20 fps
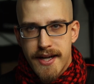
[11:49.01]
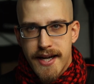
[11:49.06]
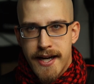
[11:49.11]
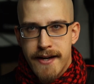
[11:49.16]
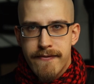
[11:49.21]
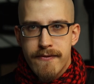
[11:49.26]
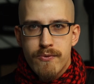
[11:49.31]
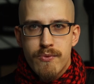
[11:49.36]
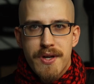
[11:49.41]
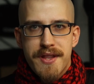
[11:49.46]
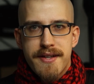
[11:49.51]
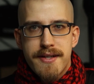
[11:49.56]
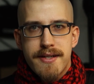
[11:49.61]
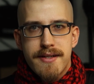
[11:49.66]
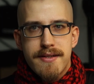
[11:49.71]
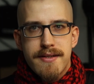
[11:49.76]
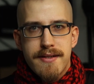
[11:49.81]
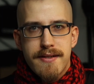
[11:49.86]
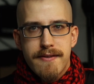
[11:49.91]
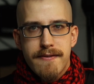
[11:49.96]
even with
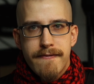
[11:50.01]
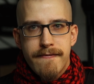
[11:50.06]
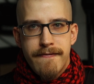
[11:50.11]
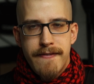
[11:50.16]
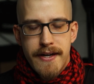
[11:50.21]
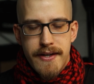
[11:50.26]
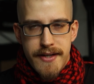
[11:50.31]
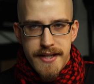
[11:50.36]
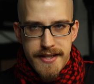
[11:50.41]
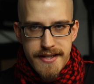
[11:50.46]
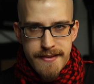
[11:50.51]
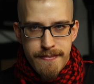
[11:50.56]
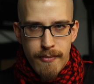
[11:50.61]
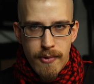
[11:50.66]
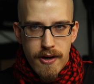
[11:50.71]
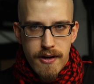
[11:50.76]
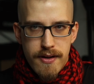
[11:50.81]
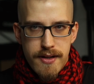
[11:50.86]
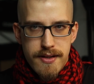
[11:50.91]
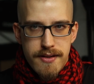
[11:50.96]
a very
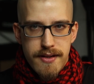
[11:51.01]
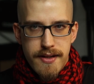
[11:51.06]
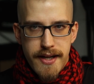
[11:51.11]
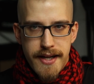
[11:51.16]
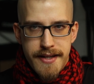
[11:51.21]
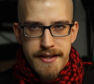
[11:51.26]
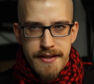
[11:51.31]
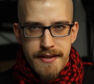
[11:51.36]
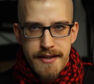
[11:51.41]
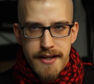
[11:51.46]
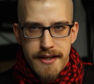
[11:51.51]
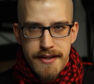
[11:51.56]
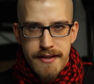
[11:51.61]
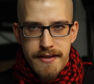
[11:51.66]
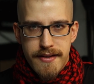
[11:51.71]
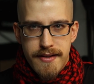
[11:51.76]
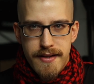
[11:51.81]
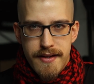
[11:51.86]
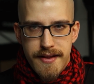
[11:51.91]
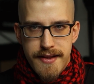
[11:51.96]
small
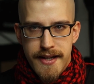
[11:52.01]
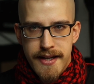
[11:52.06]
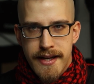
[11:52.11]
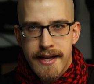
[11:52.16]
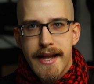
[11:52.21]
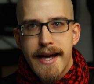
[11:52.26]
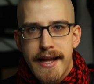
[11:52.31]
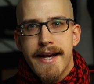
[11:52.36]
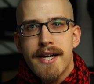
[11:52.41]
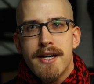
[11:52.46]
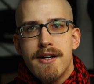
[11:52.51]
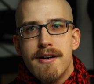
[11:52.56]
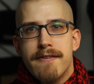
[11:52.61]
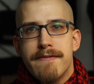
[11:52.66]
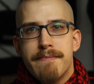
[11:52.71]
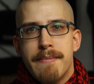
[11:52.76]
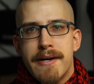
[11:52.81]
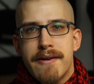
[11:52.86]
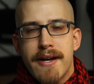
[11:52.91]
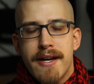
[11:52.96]
and thin layer
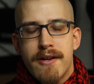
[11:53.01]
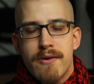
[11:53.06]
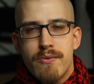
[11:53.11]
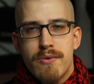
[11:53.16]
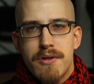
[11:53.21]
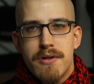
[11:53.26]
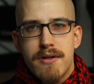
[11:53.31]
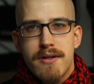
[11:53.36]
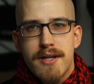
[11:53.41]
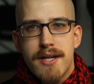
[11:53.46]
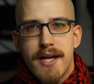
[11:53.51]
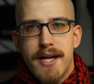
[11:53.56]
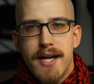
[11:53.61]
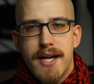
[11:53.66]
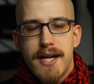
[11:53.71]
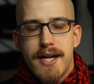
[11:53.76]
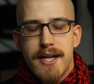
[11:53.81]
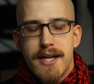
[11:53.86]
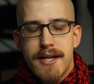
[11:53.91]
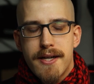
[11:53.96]
of merino wool,
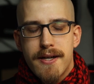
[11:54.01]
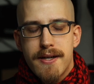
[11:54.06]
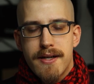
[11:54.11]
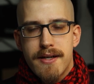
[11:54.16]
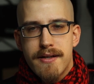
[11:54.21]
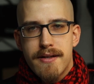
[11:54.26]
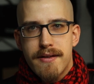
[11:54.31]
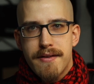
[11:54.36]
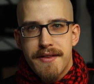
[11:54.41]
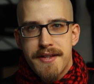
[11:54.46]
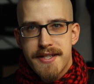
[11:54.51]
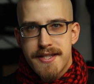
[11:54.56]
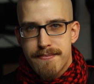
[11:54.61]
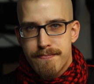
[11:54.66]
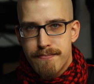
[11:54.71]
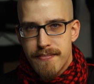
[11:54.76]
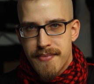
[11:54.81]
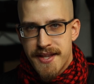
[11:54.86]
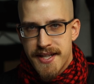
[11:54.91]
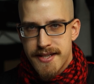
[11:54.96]

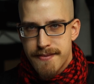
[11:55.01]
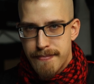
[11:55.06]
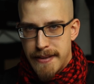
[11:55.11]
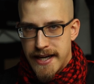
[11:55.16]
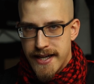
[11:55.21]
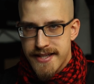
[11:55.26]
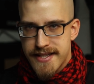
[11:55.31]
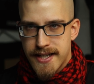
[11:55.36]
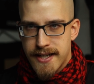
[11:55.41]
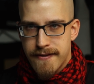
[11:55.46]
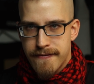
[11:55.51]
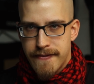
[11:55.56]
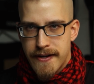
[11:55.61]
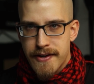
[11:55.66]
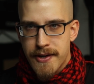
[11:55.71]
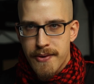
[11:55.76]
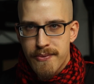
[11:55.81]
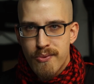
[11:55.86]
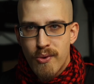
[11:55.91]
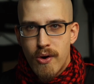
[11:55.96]
these pants are
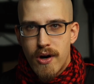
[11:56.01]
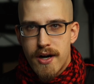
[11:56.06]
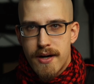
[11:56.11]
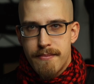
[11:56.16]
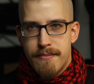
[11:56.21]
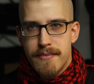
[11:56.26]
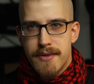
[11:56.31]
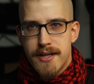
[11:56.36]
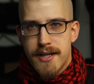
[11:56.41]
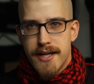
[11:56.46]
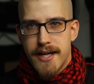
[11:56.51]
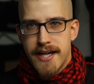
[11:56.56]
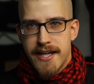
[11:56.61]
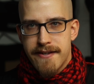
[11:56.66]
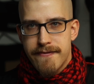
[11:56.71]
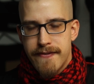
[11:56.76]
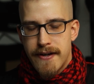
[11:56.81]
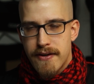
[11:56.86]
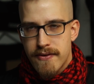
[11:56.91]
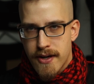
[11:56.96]
very warm
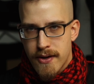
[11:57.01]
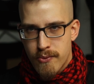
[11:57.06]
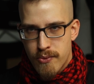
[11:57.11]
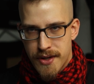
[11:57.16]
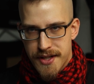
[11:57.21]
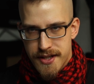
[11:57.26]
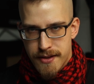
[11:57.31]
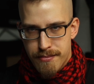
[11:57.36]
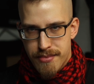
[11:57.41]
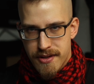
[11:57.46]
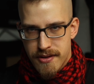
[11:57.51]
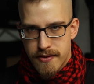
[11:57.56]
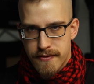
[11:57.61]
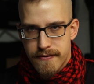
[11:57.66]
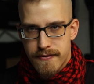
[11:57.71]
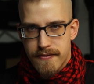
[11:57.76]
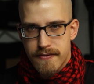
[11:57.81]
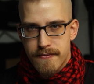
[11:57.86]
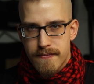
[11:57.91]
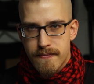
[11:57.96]
and very winterproof.